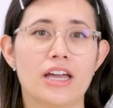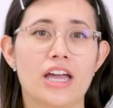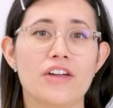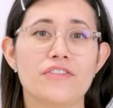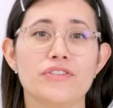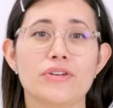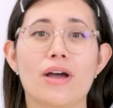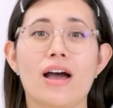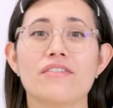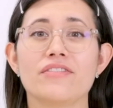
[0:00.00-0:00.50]

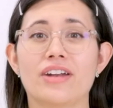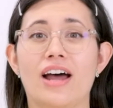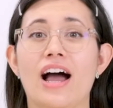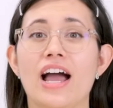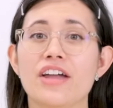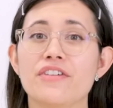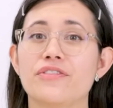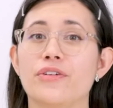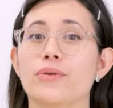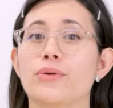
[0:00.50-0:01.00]
If you have an
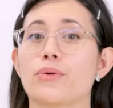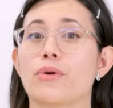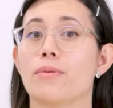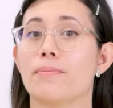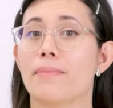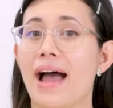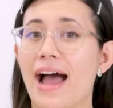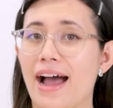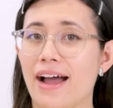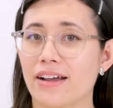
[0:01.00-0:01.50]
iPhone or a
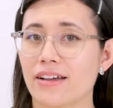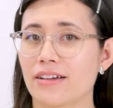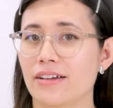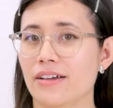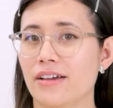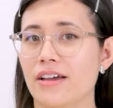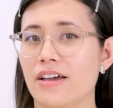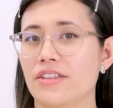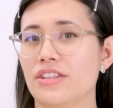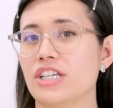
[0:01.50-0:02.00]
Mac,
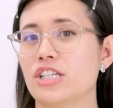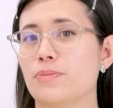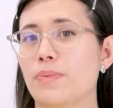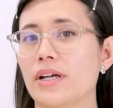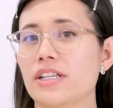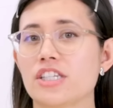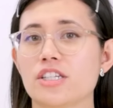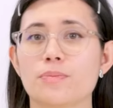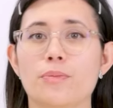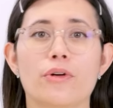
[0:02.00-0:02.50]
these
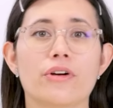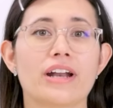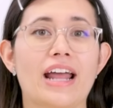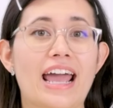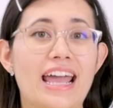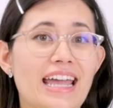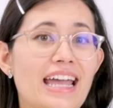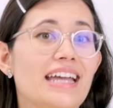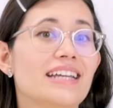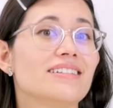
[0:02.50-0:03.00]
buds support
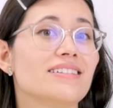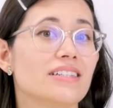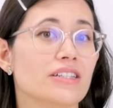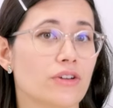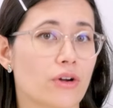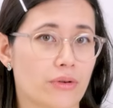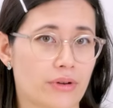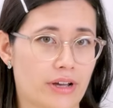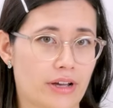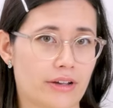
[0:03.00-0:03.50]
AAC
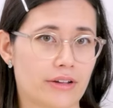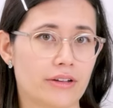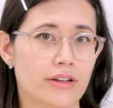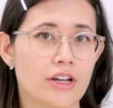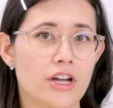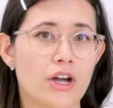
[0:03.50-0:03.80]
codec,